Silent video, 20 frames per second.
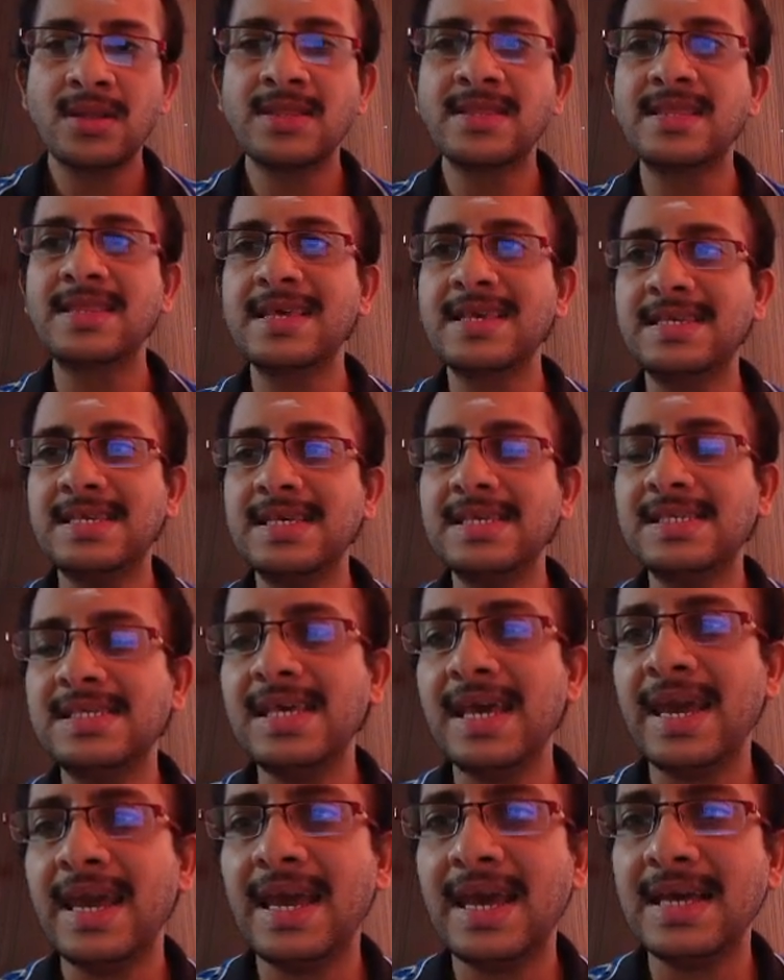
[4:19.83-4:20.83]
This is
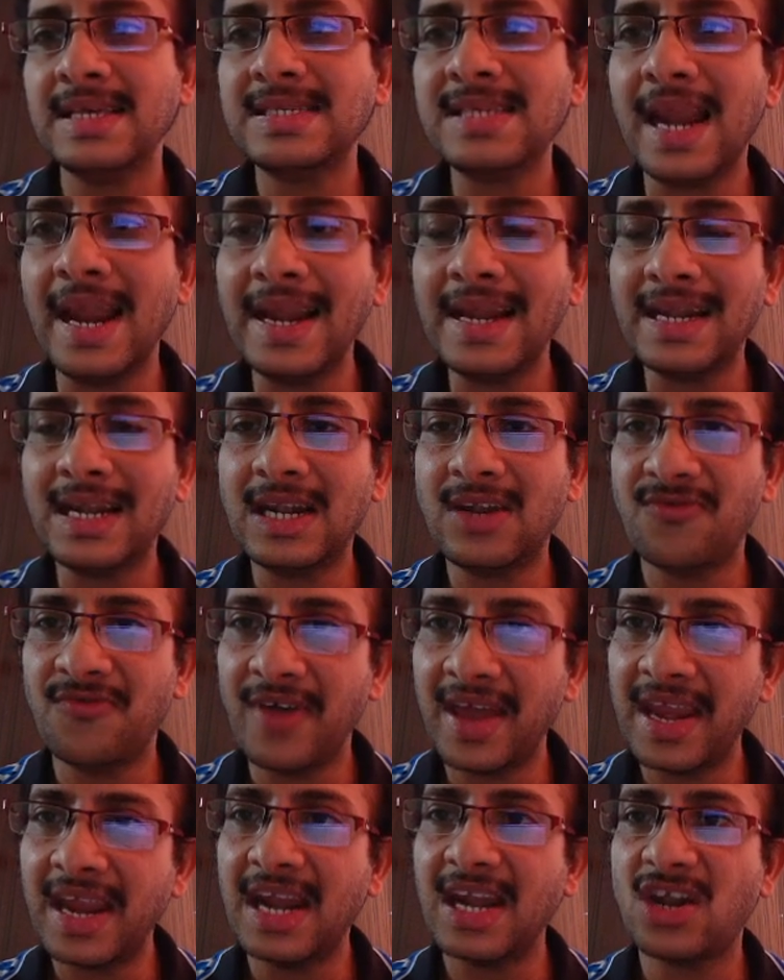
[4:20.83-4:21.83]
a slight
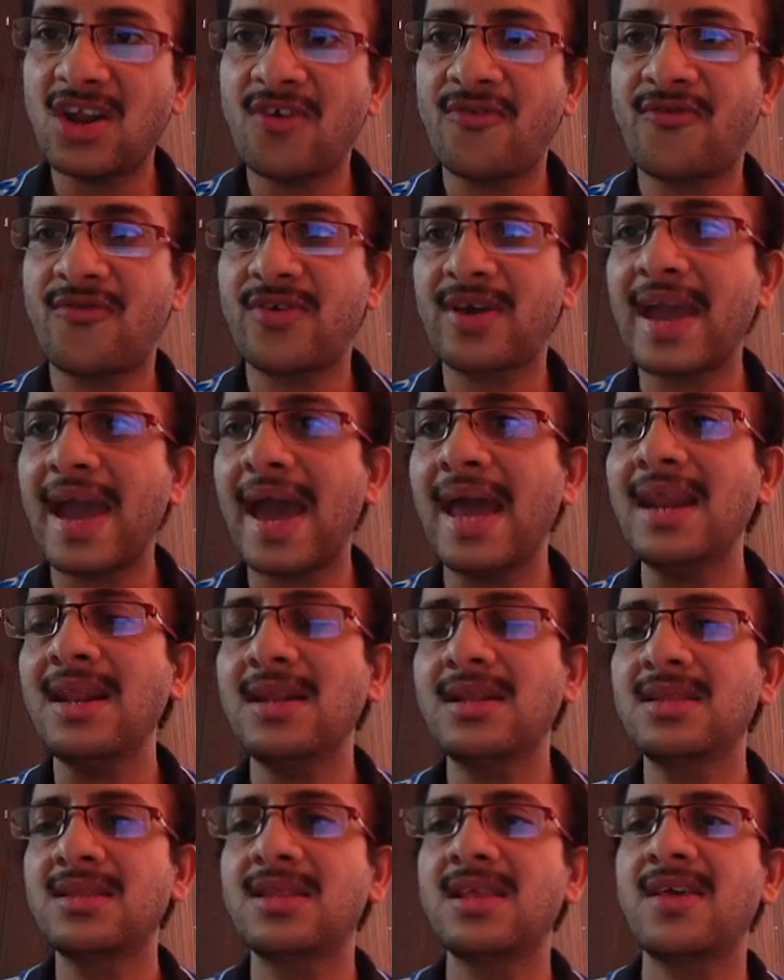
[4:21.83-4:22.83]
variant of GAN.
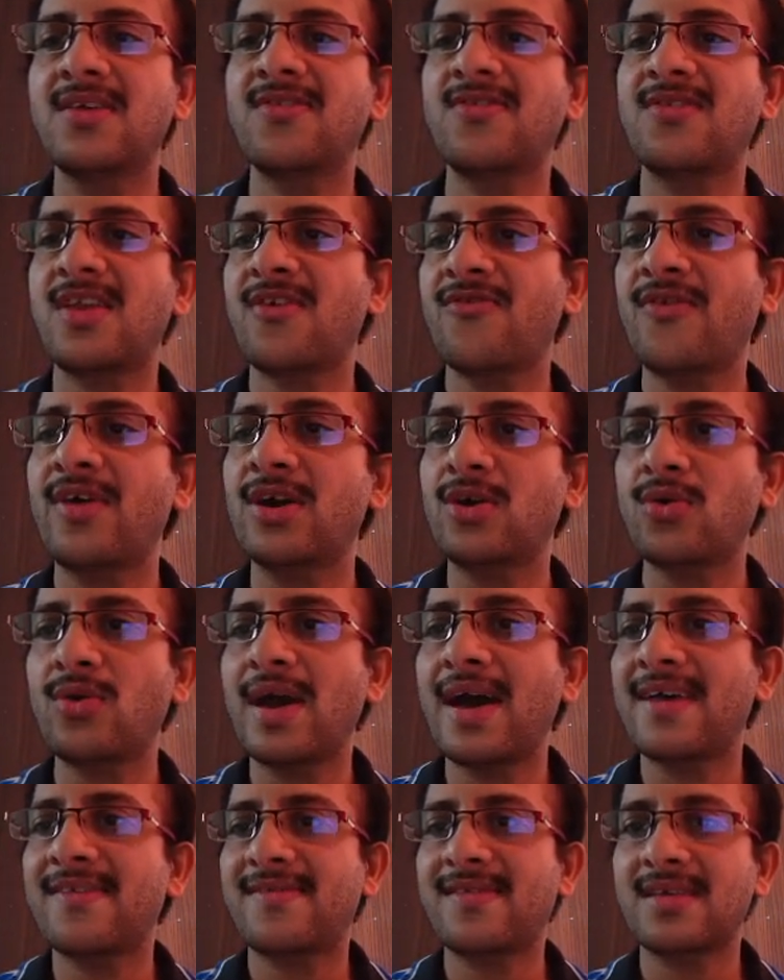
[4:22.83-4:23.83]
This is referred to
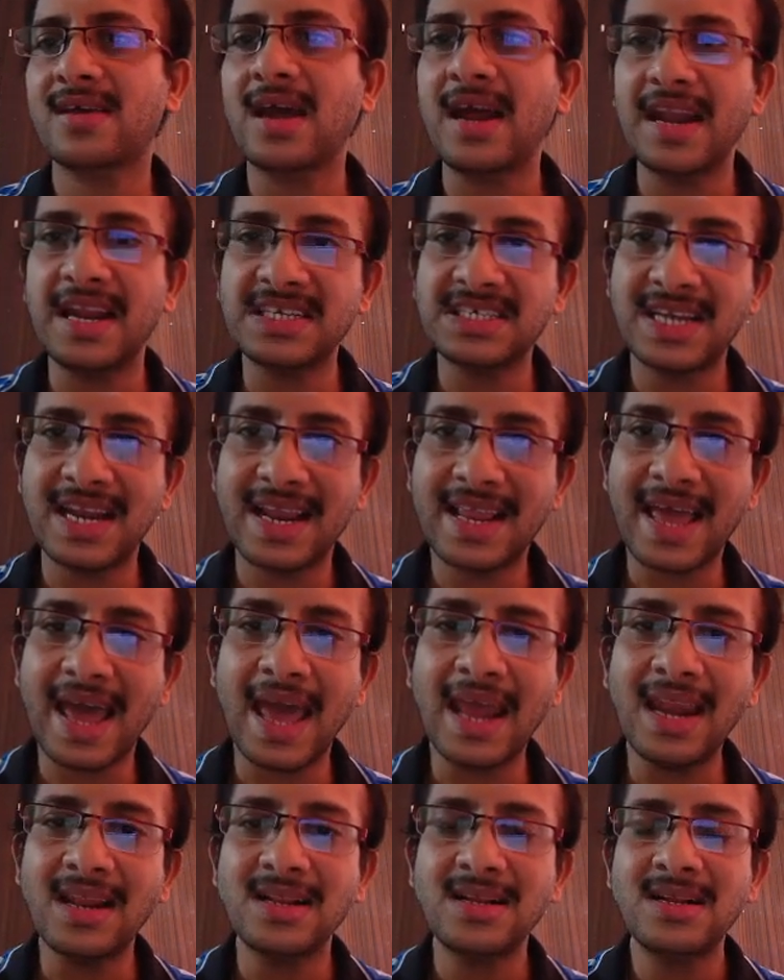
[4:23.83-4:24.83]
as conditional
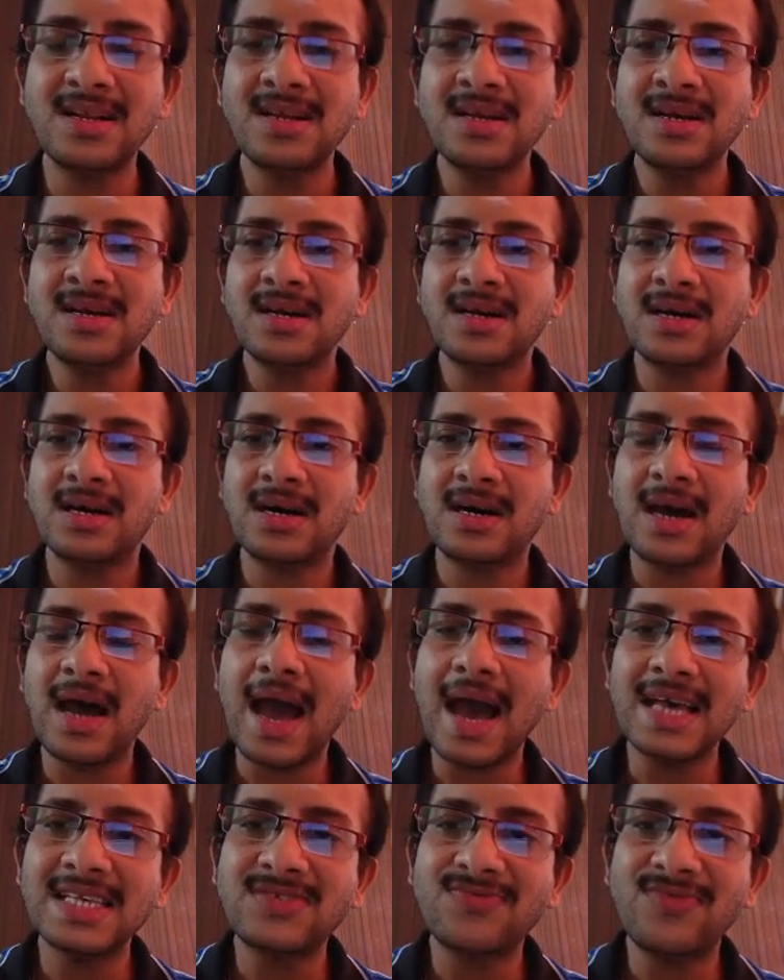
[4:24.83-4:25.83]
GAN.
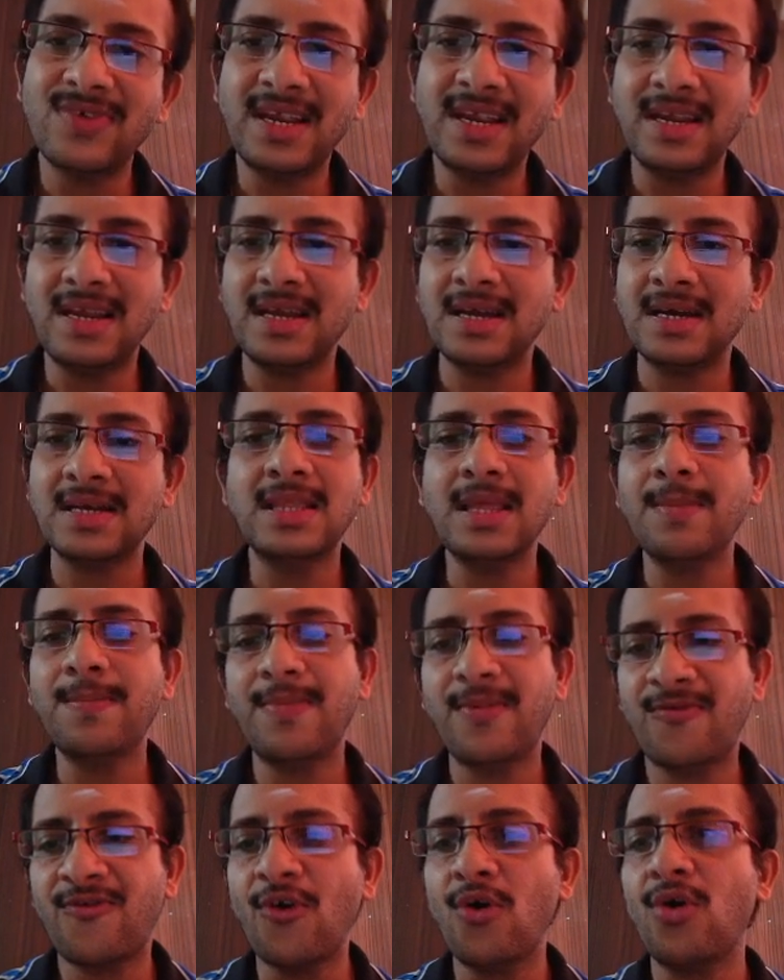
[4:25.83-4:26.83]
As we
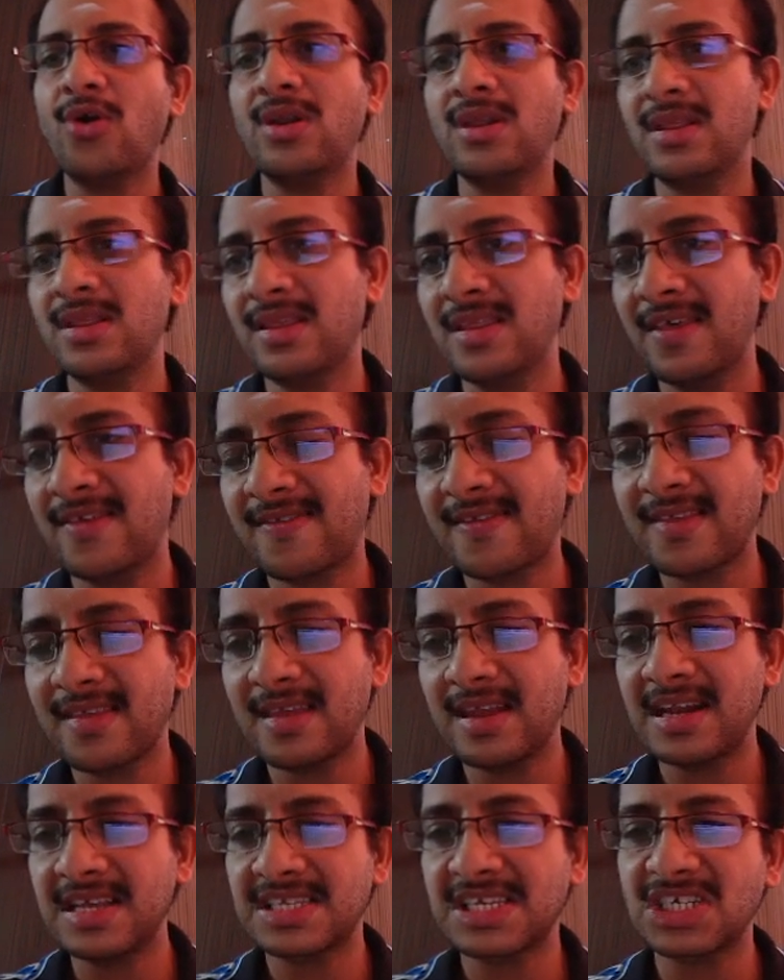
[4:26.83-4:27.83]
before this the
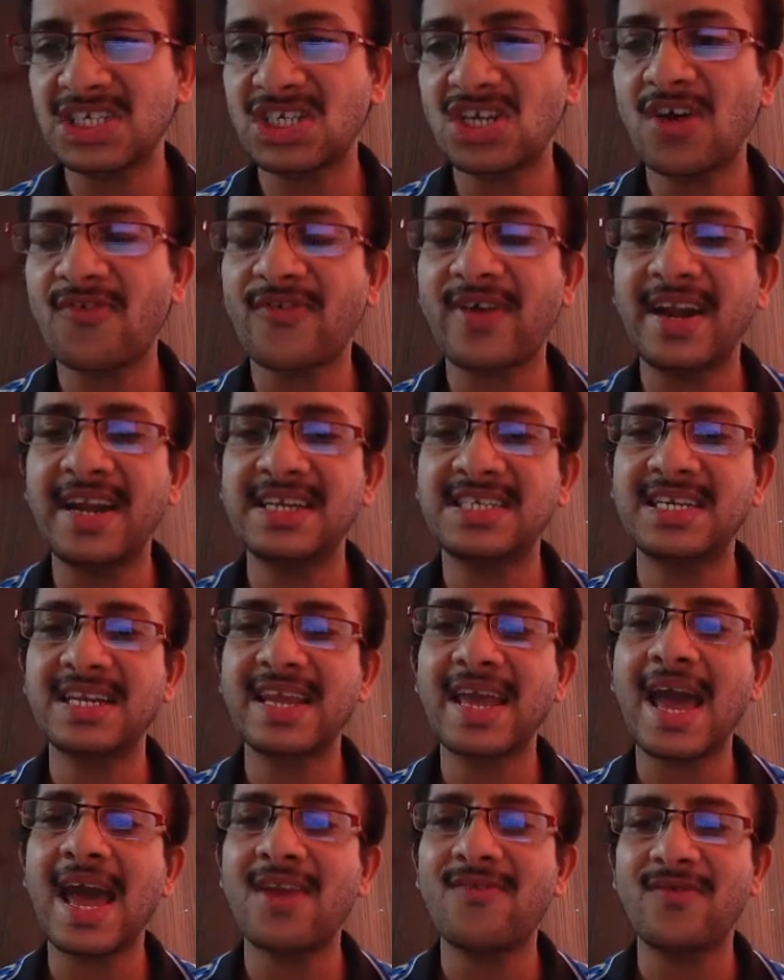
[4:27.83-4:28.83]
discussion of conditional
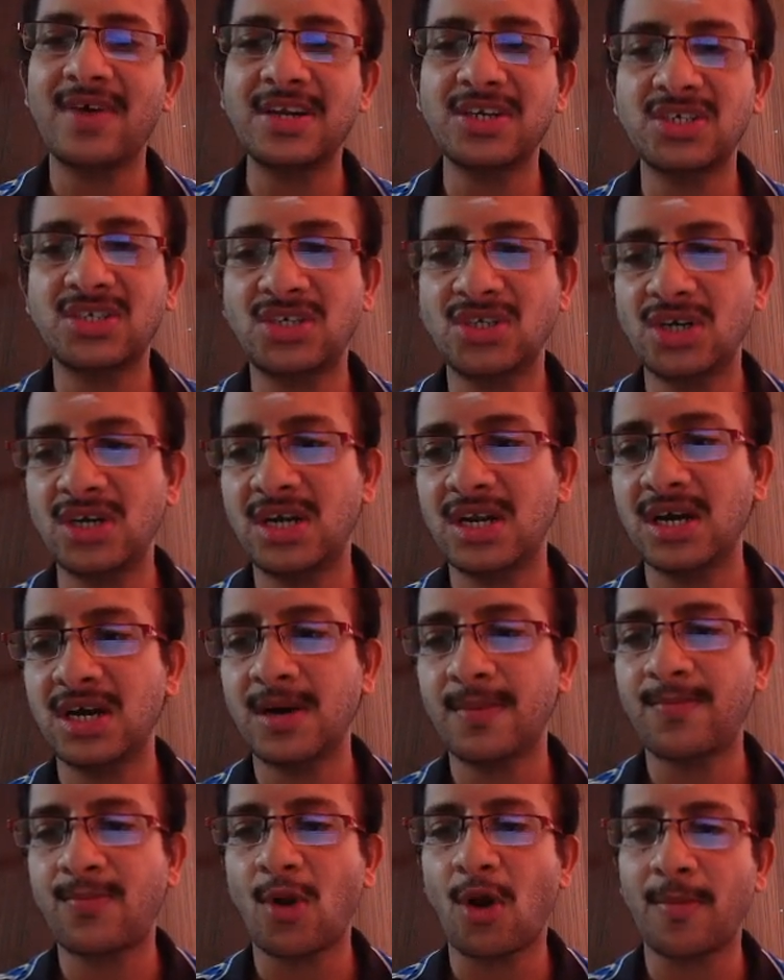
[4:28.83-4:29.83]
GAN, one should
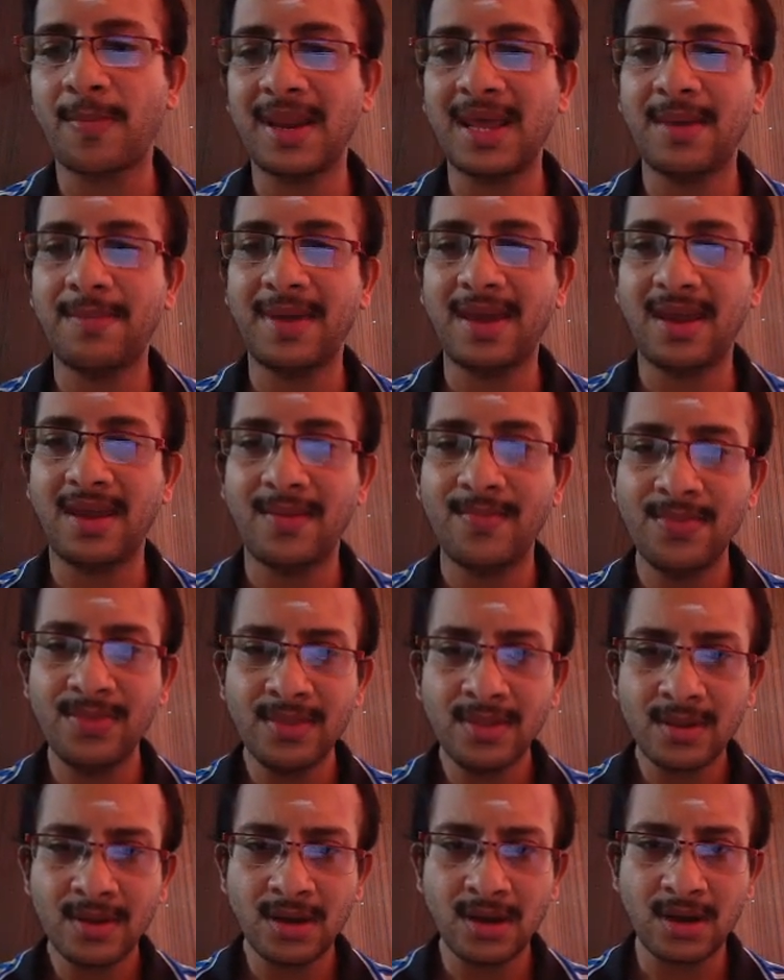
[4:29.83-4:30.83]
probably be
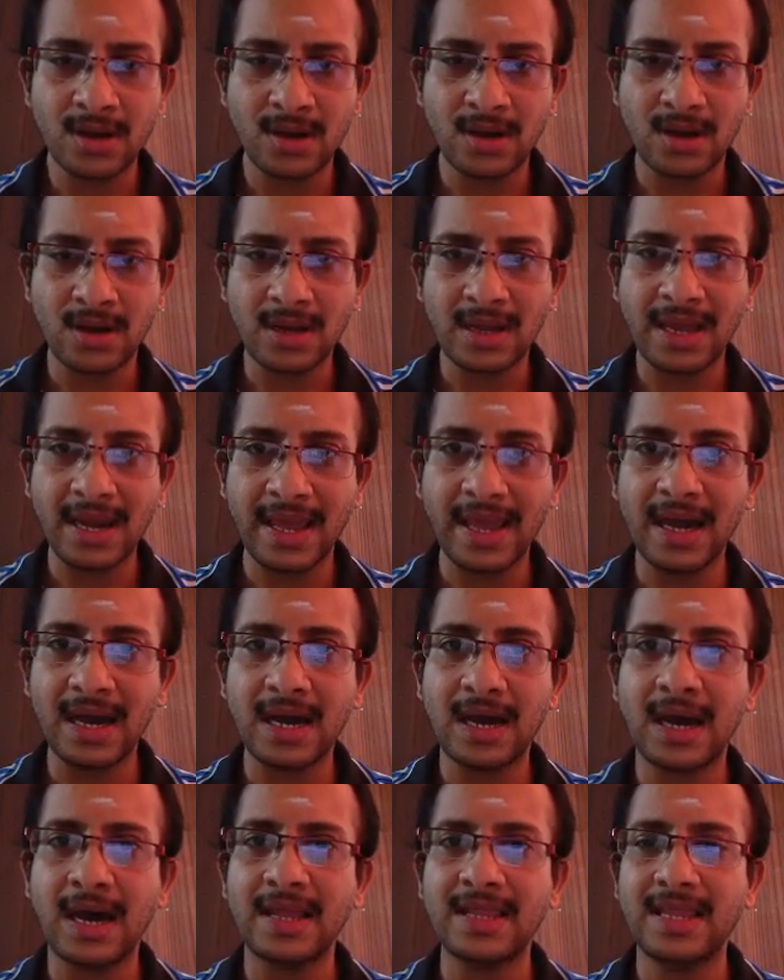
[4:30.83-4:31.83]
clear
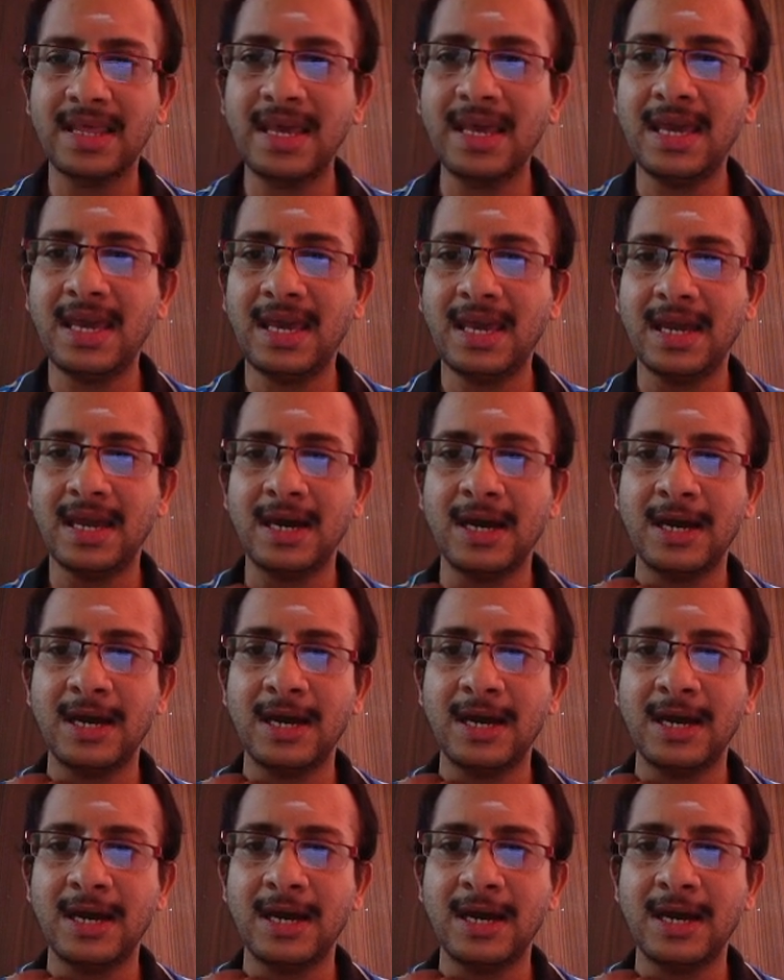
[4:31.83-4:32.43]
on the